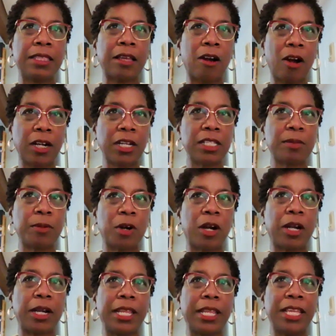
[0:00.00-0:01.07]
hardest
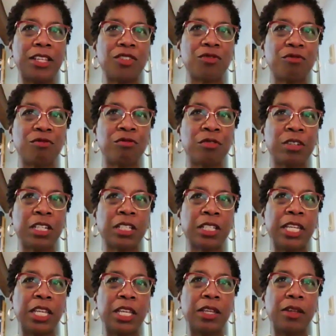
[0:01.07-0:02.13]
part is
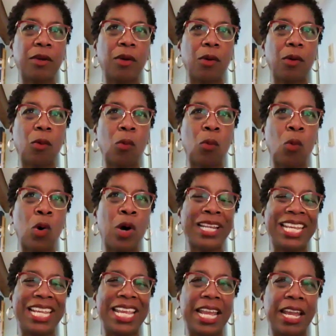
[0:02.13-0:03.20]
really
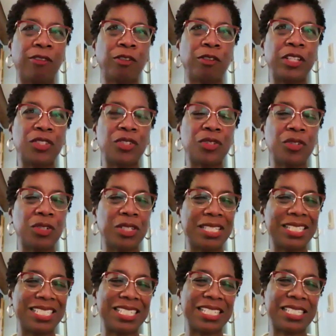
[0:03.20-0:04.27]
wanting every student
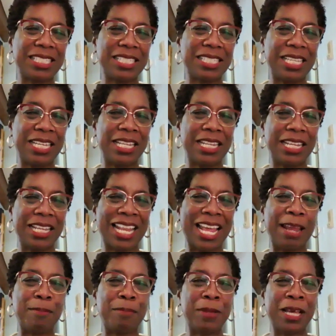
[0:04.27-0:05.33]
to succeed, and
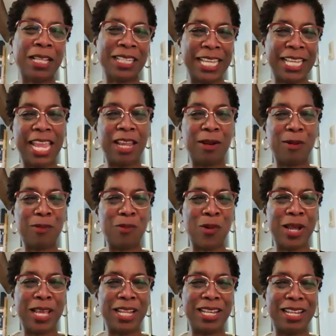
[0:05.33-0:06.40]
I bellyache
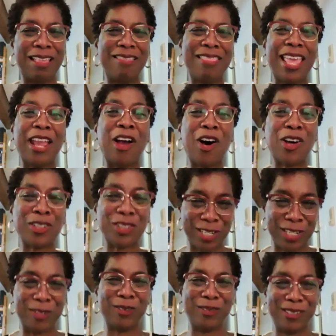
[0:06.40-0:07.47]
when they all
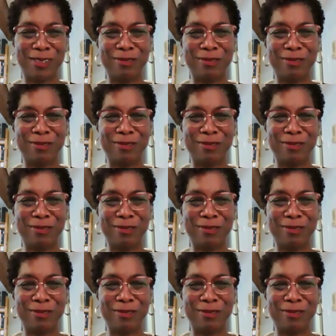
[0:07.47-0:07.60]
don't.